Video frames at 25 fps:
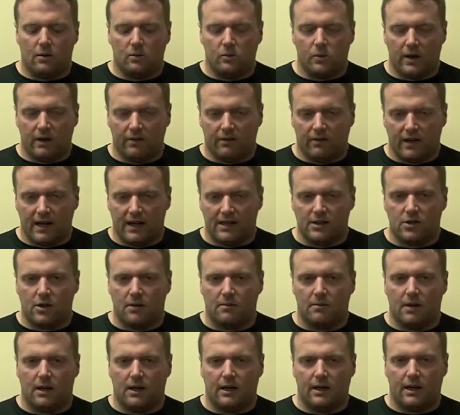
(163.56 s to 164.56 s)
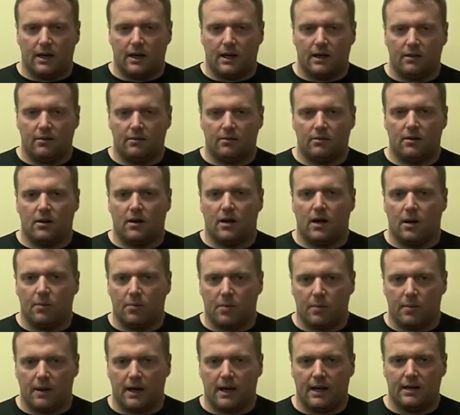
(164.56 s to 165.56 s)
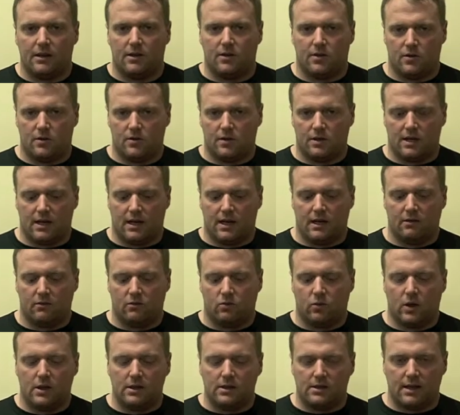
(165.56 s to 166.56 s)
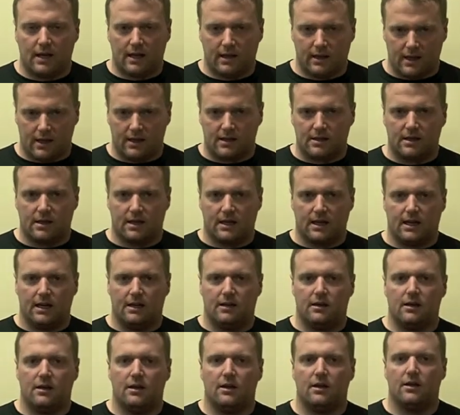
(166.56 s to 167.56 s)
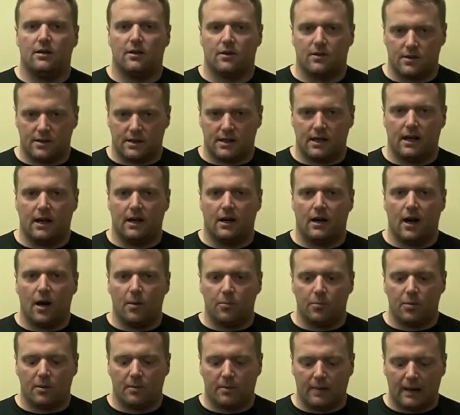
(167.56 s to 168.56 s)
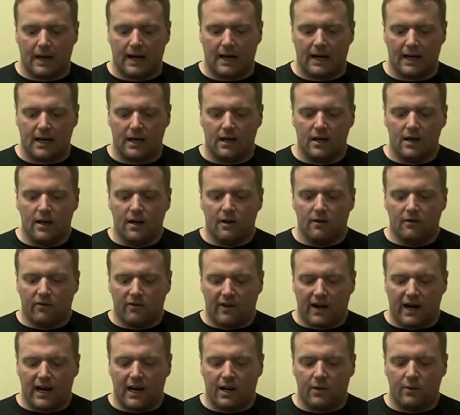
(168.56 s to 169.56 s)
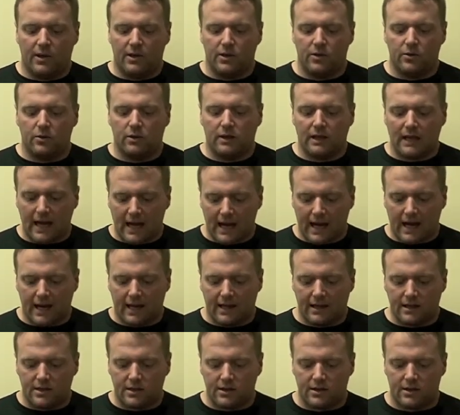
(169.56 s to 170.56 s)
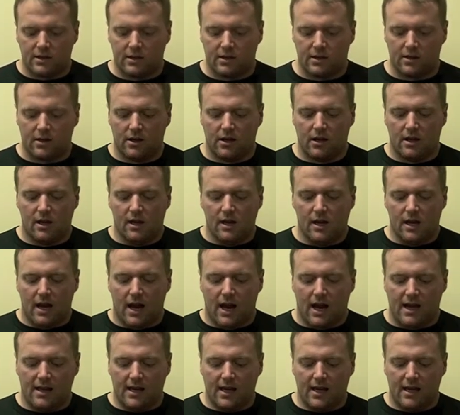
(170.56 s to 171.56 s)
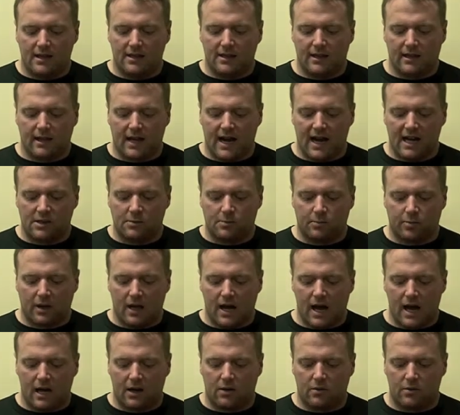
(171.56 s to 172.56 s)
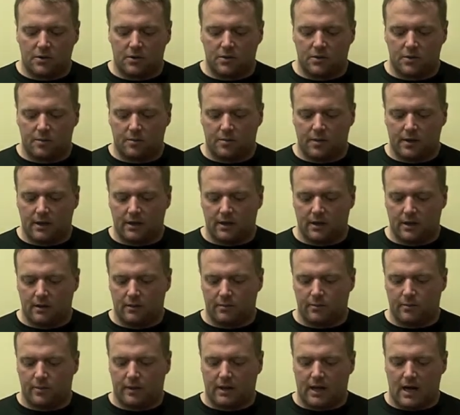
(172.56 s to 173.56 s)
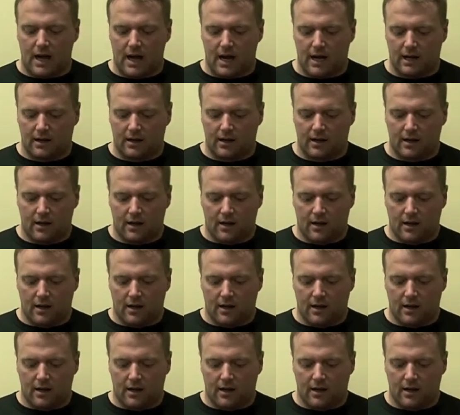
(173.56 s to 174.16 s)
we have legs on Monday, upper body Tuesday, Wednesday legs again, Thursday upper body, Friday we do legs, and then at the last block, which would be block